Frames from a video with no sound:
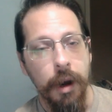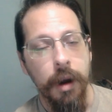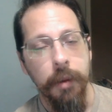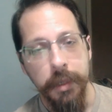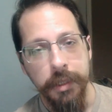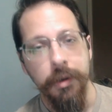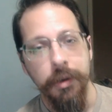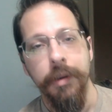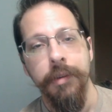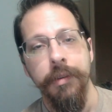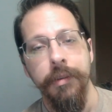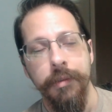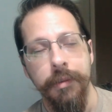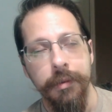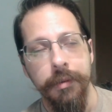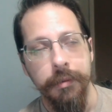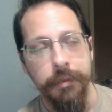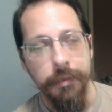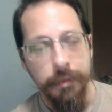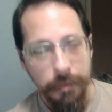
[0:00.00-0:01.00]
army choices
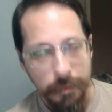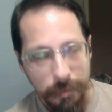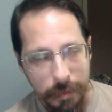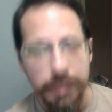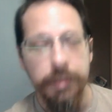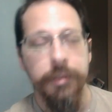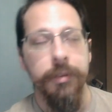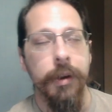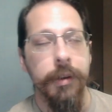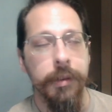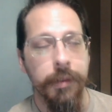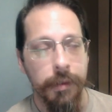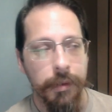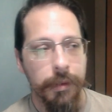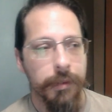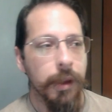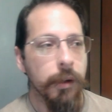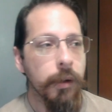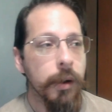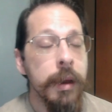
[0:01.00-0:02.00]
and list choices,
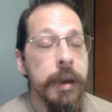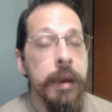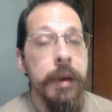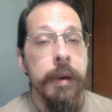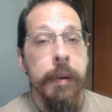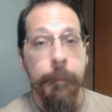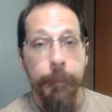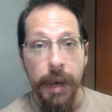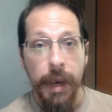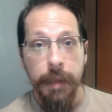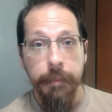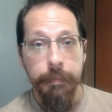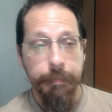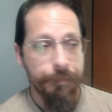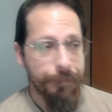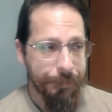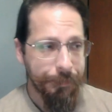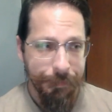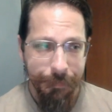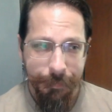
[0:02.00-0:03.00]
et cetera.
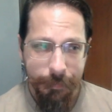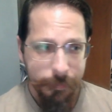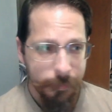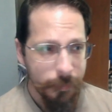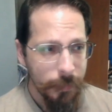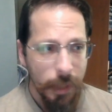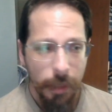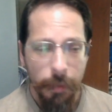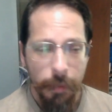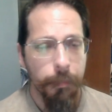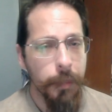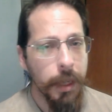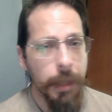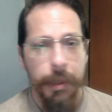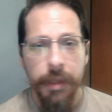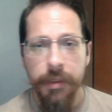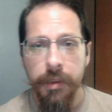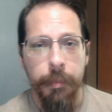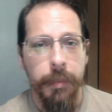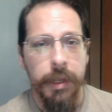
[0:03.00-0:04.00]
But
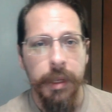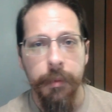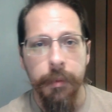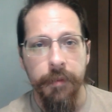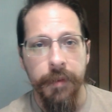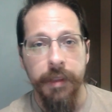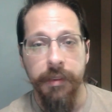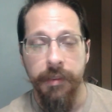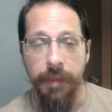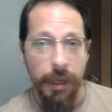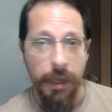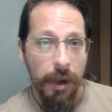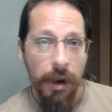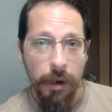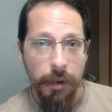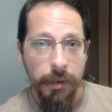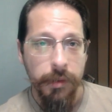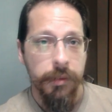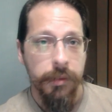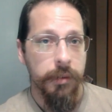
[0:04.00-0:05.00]
maybe some team events like
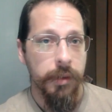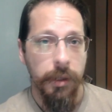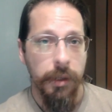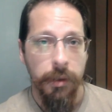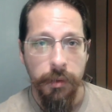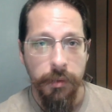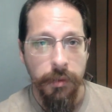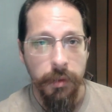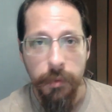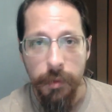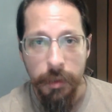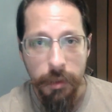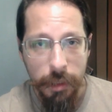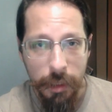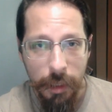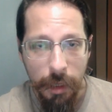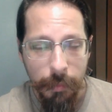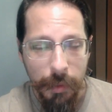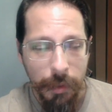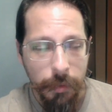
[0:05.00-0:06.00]
ours is using
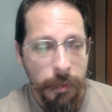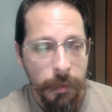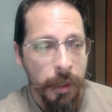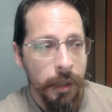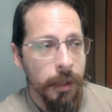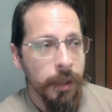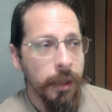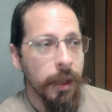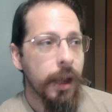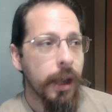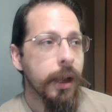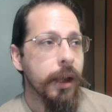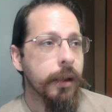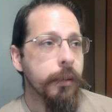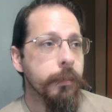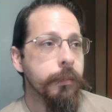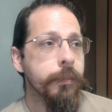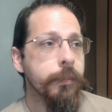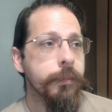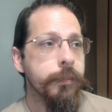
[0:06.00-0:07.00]
G W.
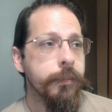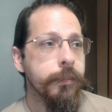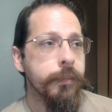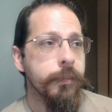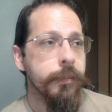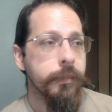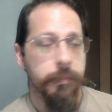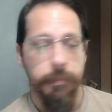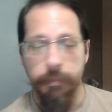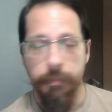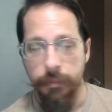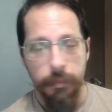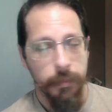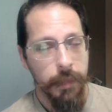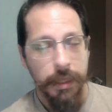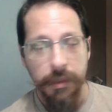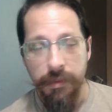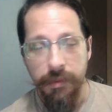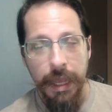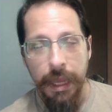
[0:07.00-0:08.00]
Um,
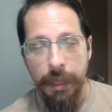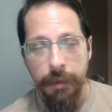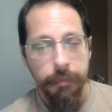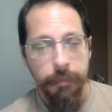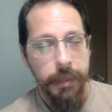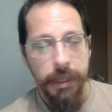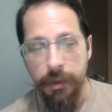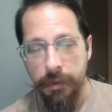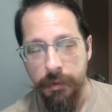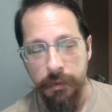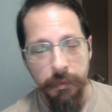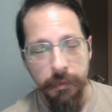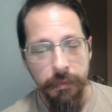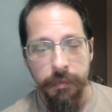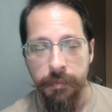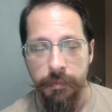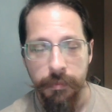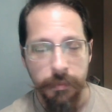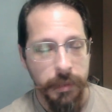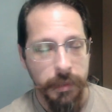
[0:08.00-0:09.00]
instead, because
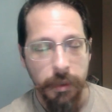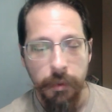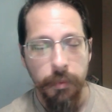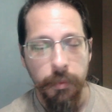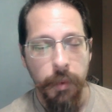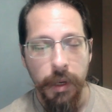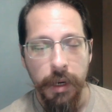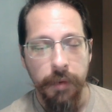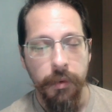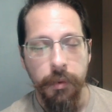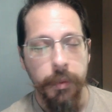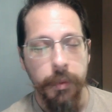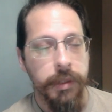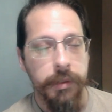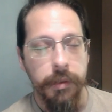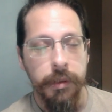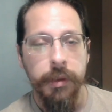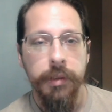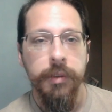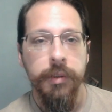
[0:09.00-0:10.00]
of, you know, whatever
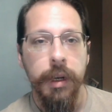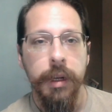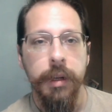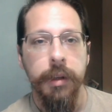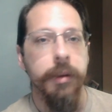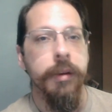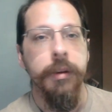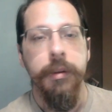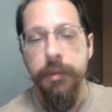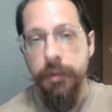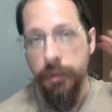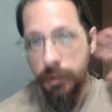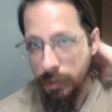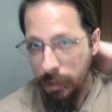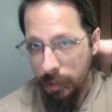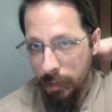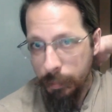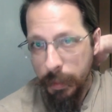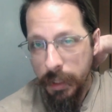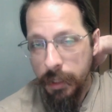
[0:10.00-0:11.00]
reason they're trying to,
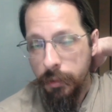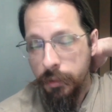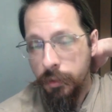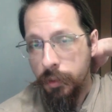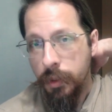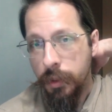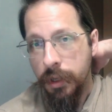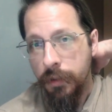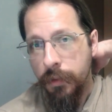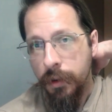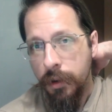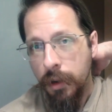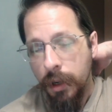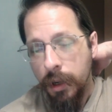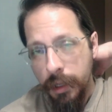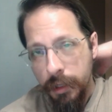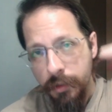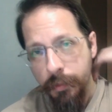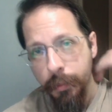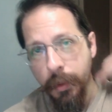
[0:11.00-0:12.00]
to appeal to a different
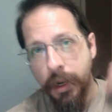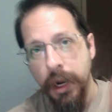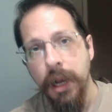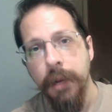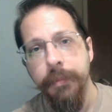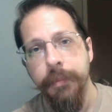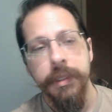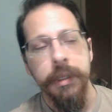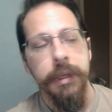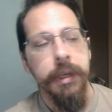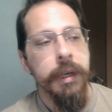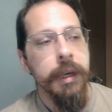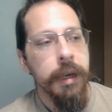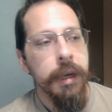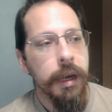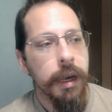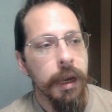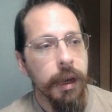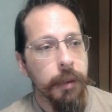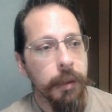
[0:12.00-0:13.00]
audience, perhaps.
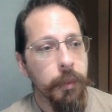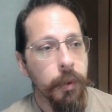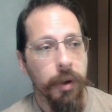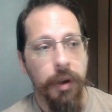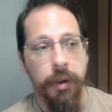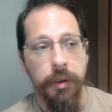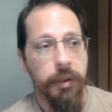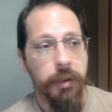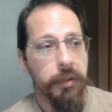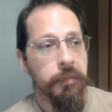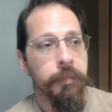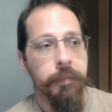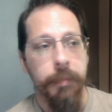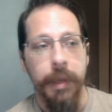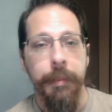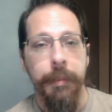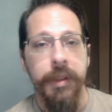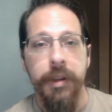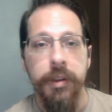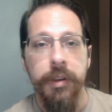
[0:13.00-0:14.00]
Um, or you,
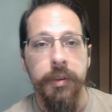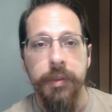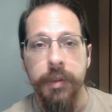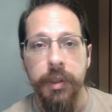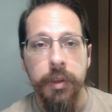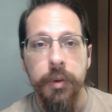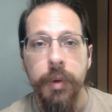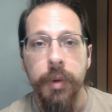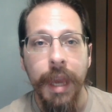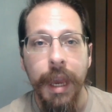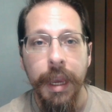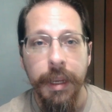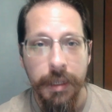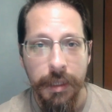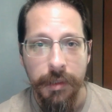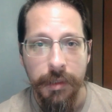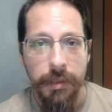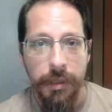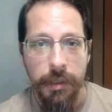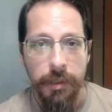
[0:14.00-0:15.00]
maybe they're using U K
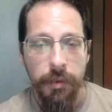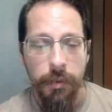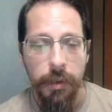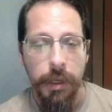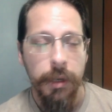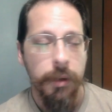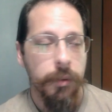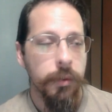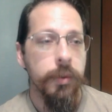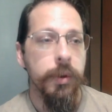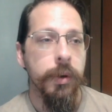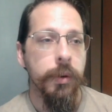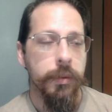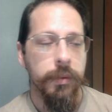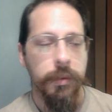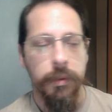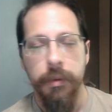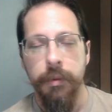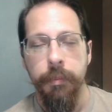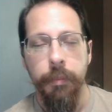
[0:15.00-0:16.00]
T C terrain. Who
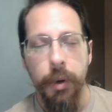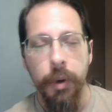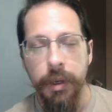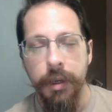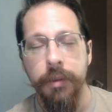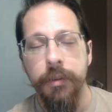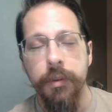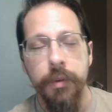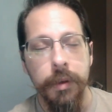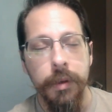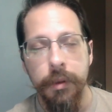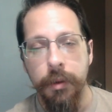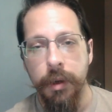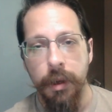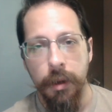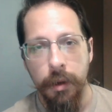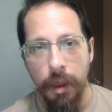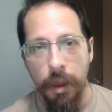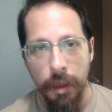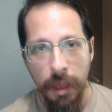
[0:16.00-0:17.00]
knows? Point is, you can look
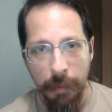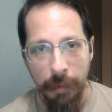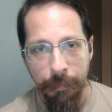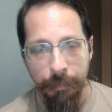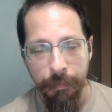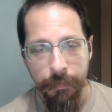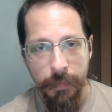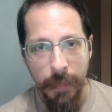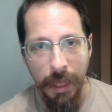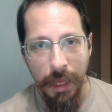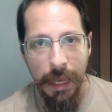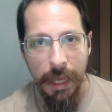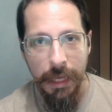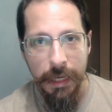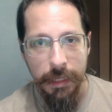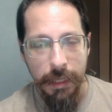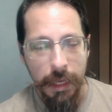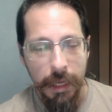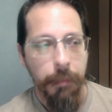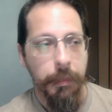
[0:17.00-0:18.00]
it all up ahead
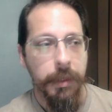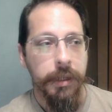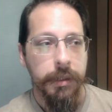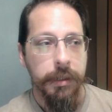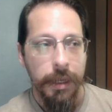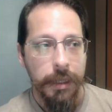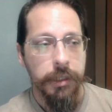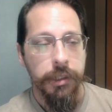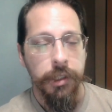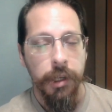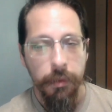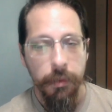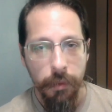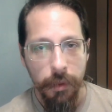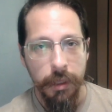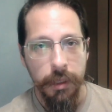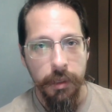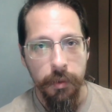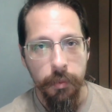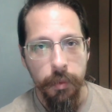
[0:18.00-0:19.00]
of time, and, and
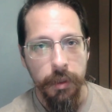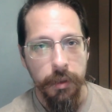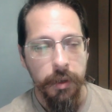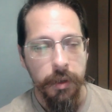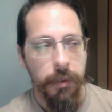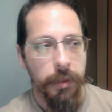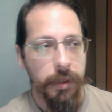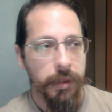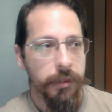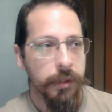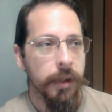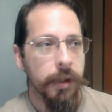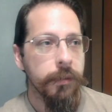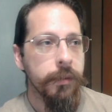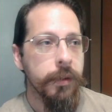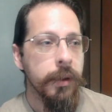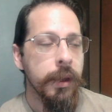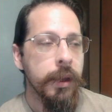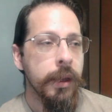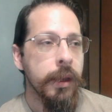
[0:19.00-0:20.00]
generally you will know this stuff.
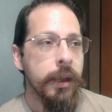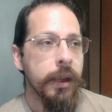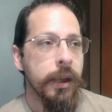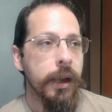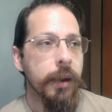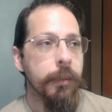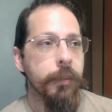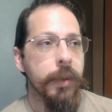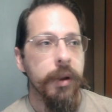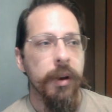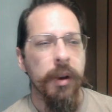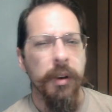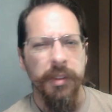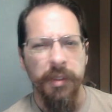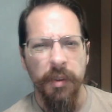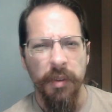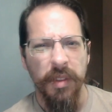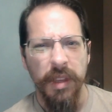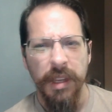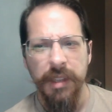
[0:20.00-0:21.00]
Uh, but
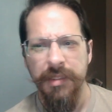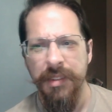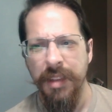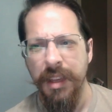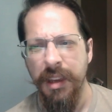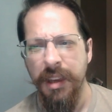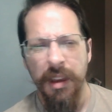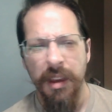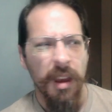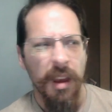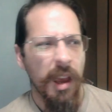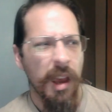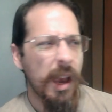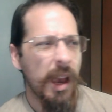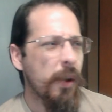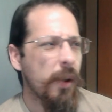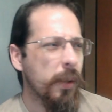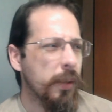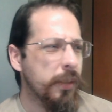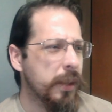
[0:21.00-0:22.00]
also things like,
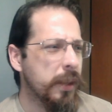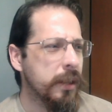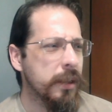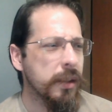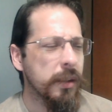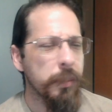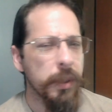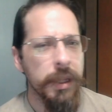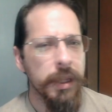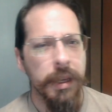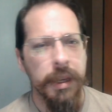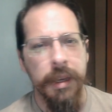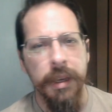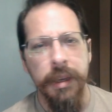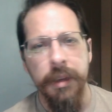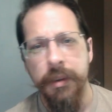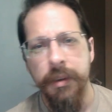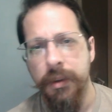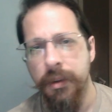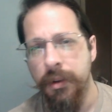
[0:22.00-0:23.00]
how are they going to play,
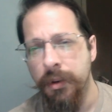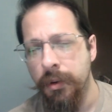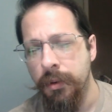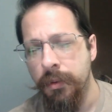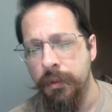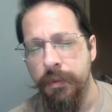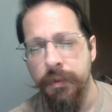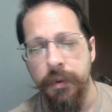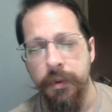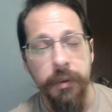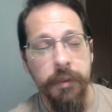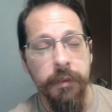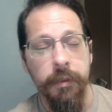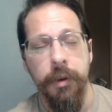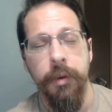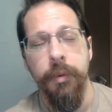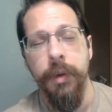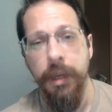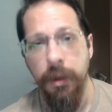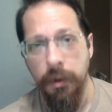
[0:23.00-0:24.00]
you know, first
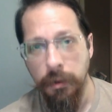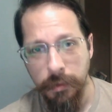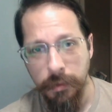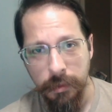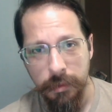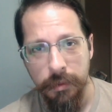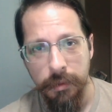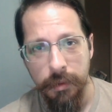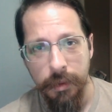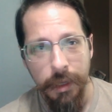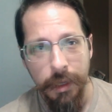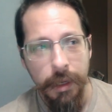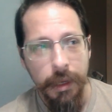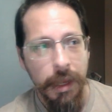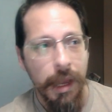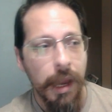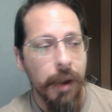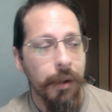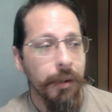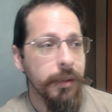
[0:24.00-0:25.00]
floor windows? Uh,
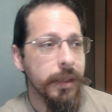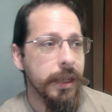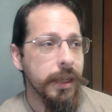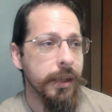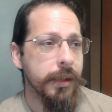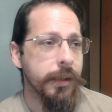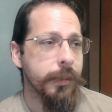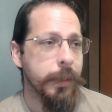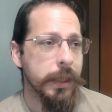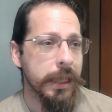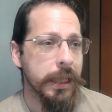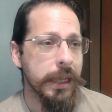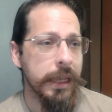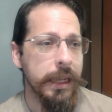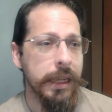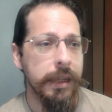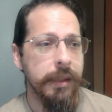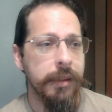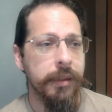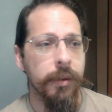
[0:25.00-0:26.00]
how are they going to
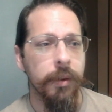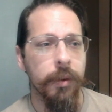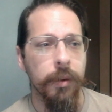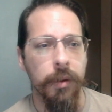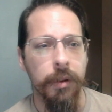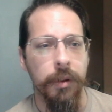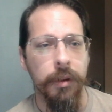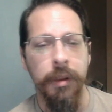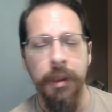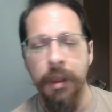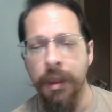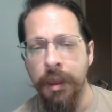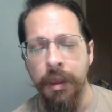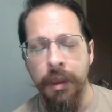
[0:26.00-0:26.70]
play the whole,